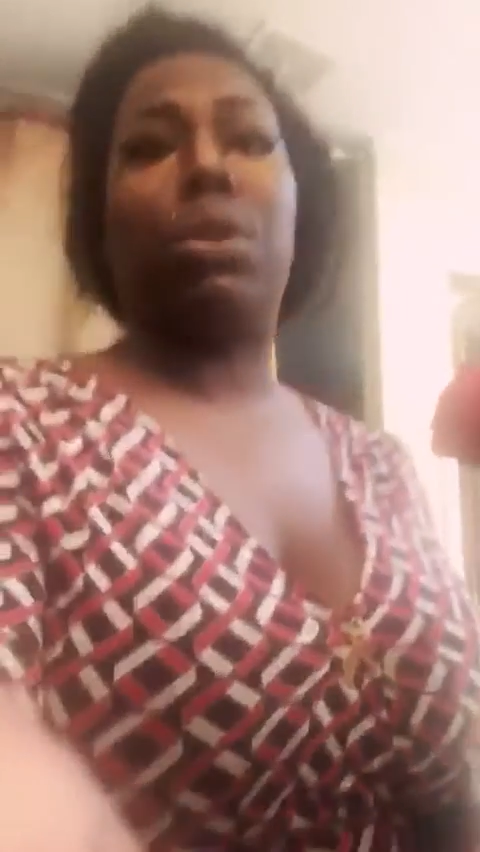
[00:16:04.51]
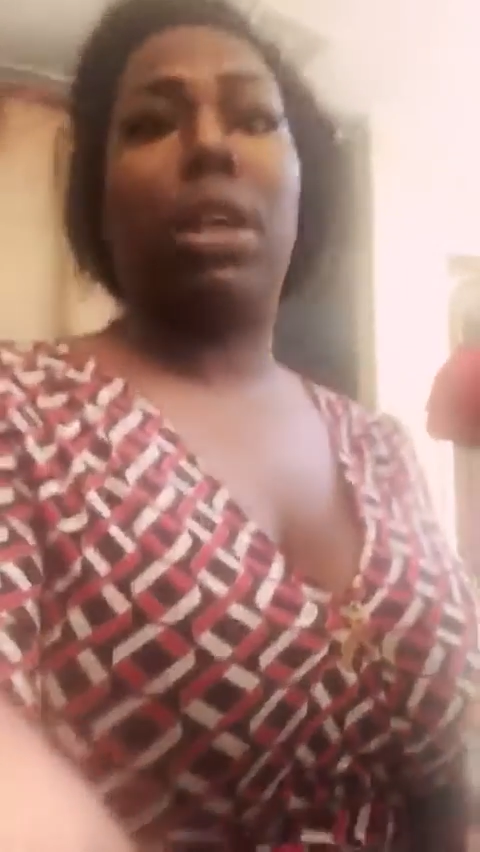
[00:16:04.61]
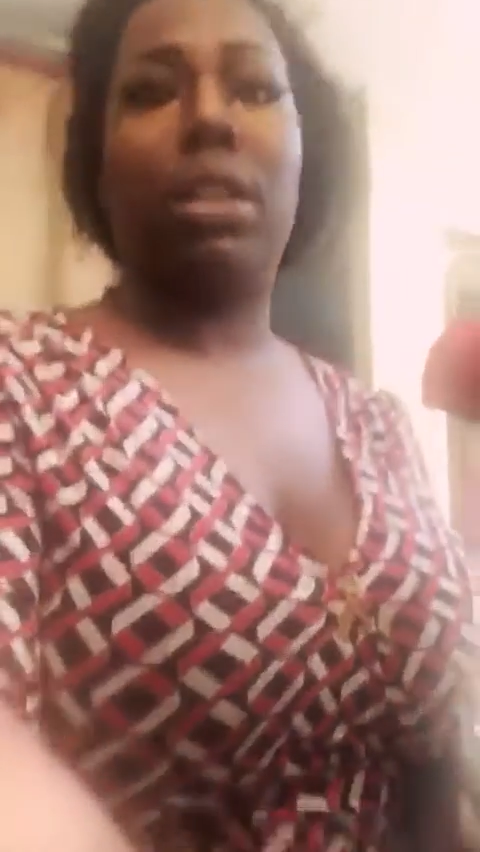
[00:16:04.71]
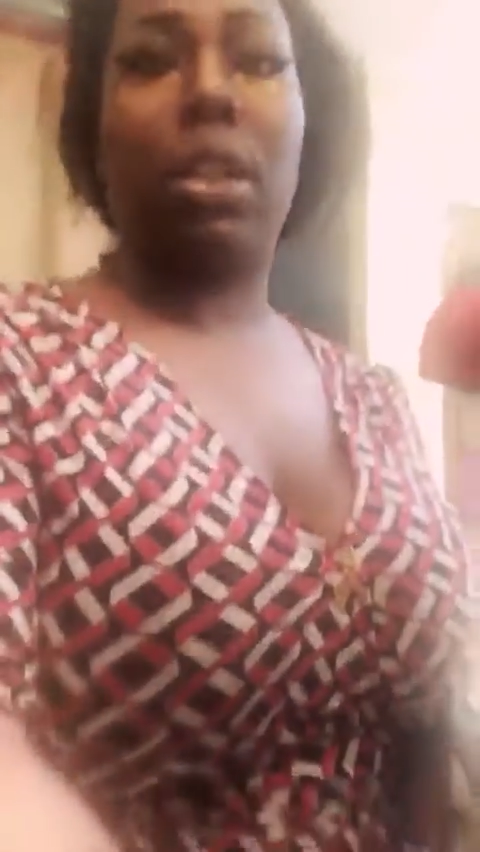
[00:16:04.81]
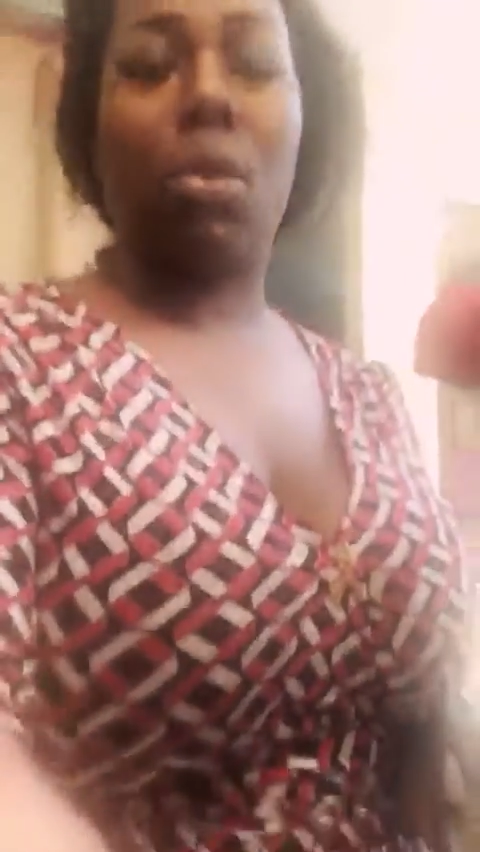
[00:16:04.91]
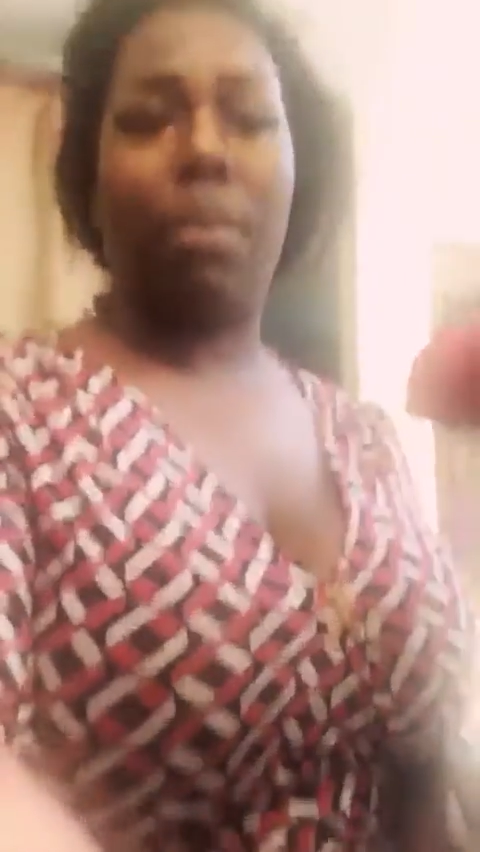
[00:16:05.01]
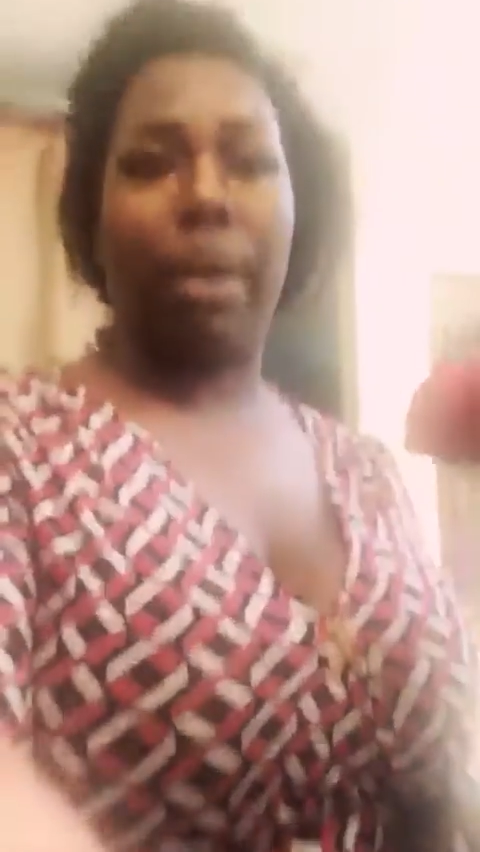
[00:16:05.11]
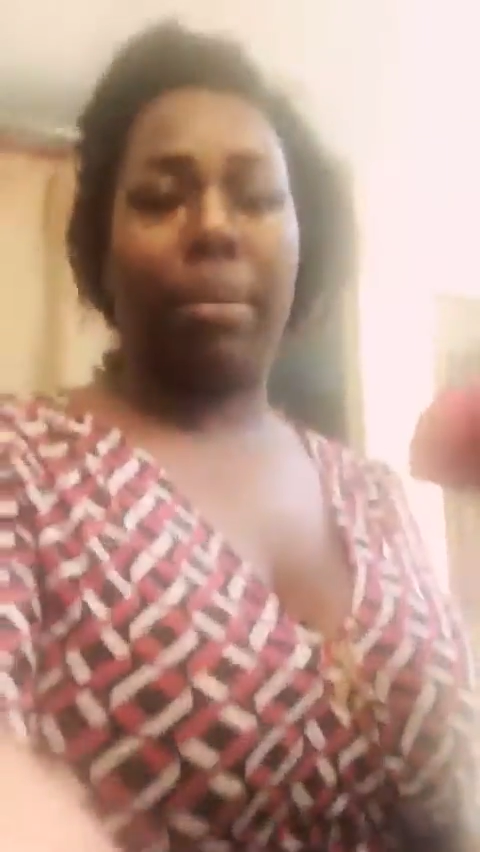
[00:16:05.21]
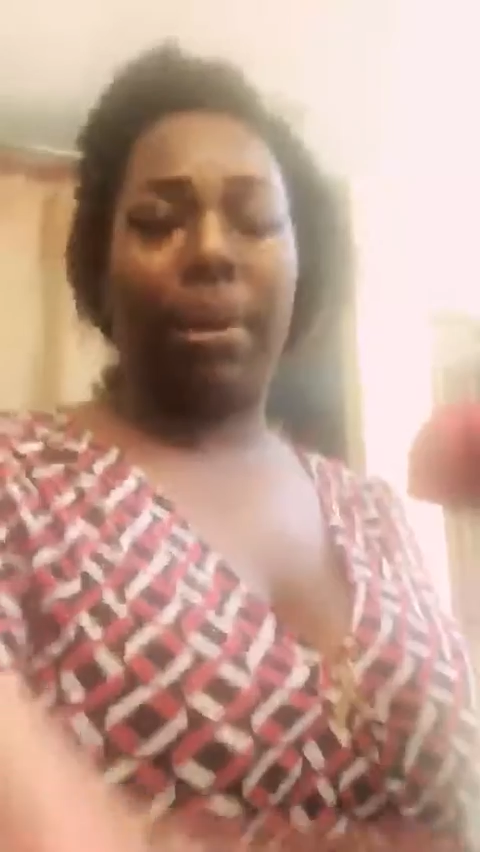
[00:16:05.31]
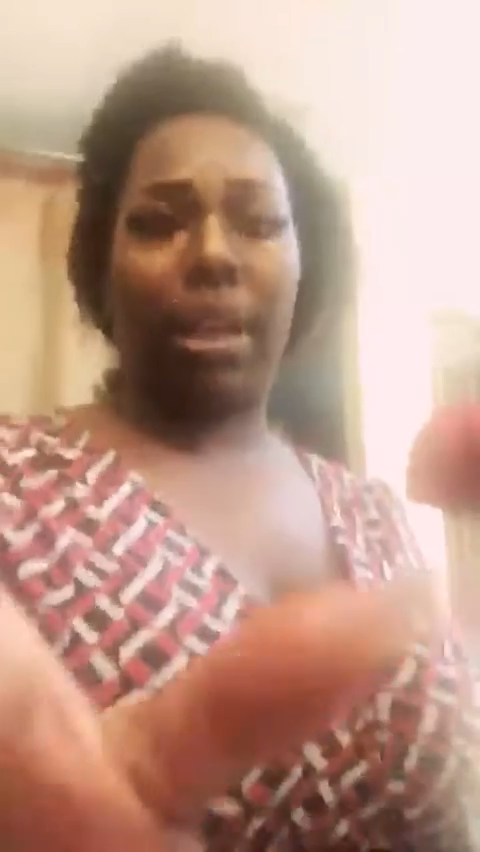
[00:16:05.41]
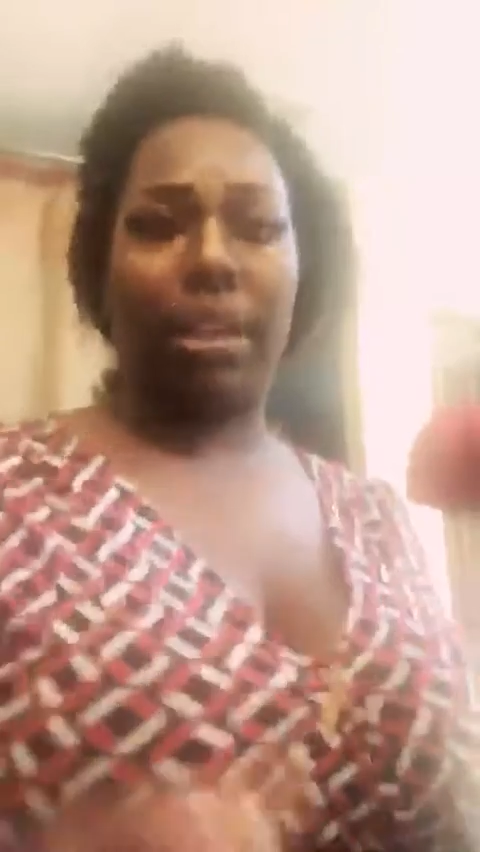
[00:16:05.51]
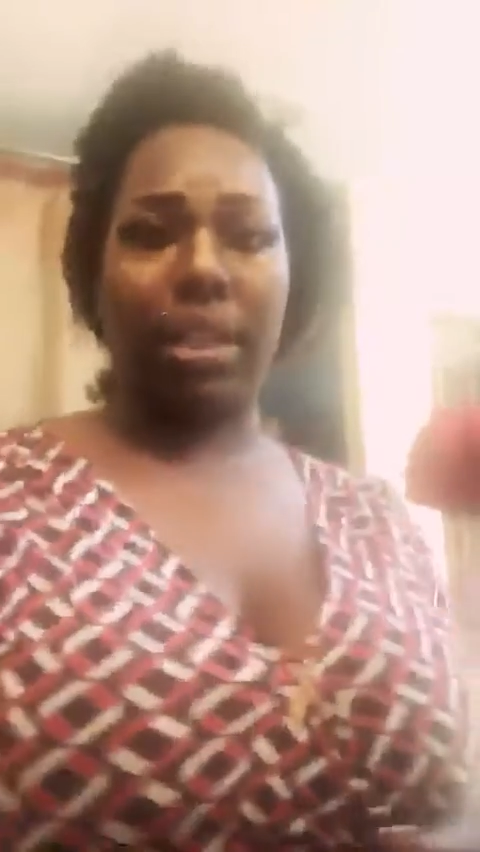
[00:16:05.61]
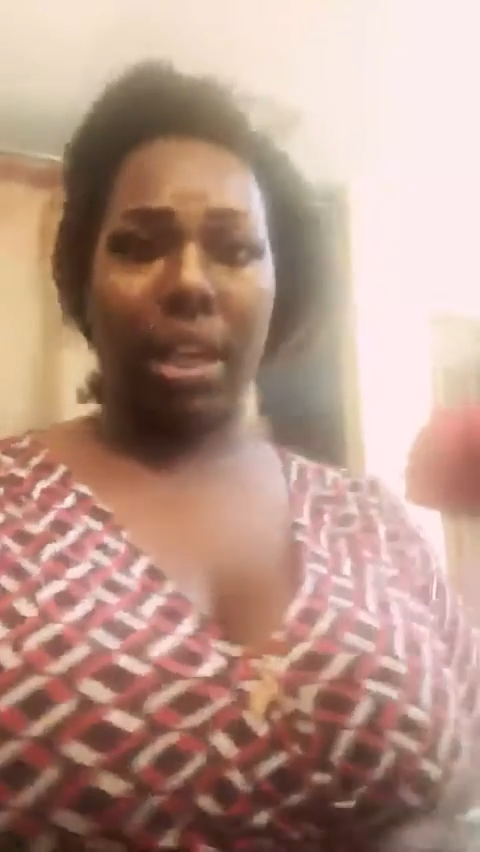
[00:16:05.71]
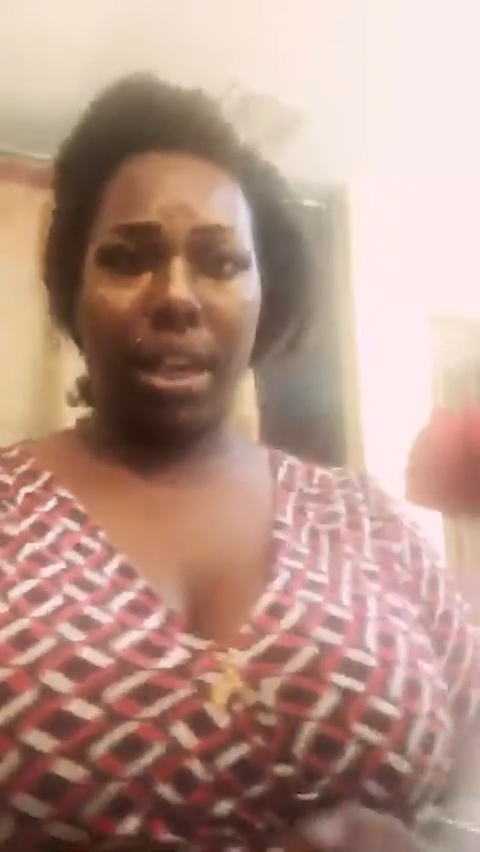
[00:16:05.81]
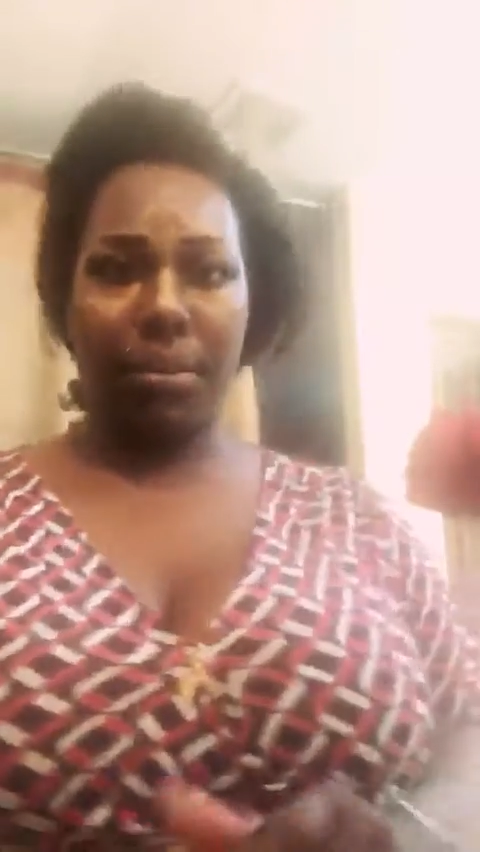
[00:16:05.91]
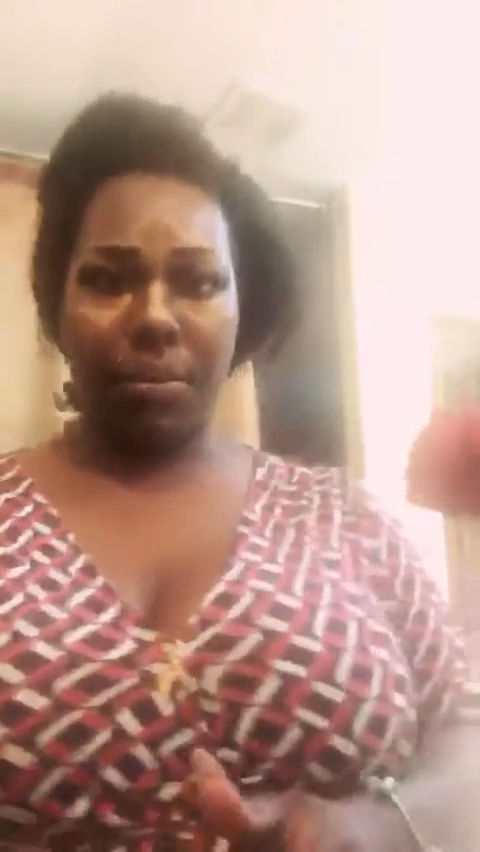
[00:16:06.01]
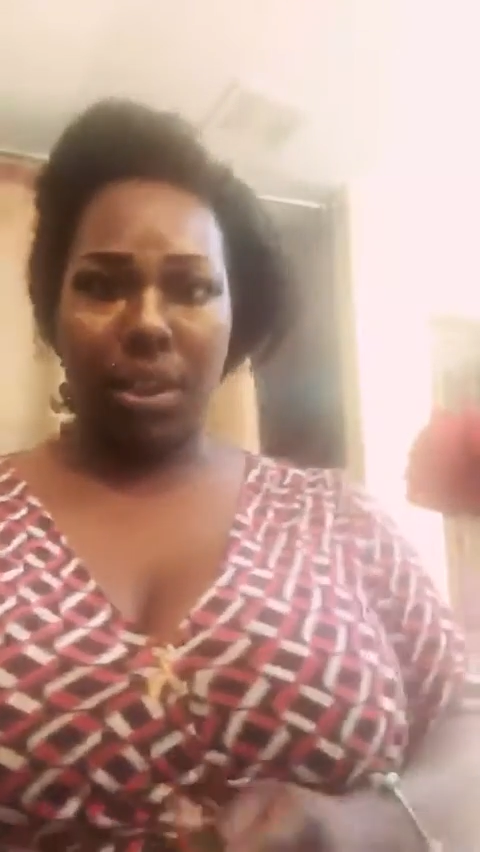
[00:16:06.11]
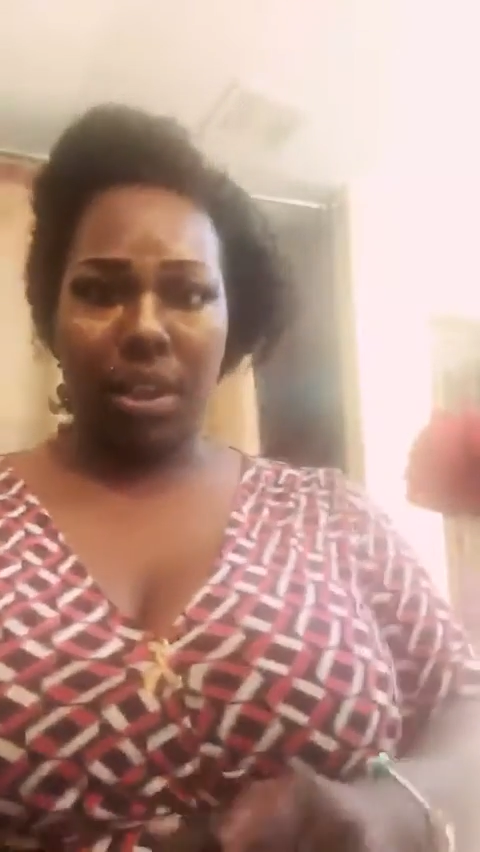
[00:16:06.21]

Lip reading: So let's go with Maybelline today.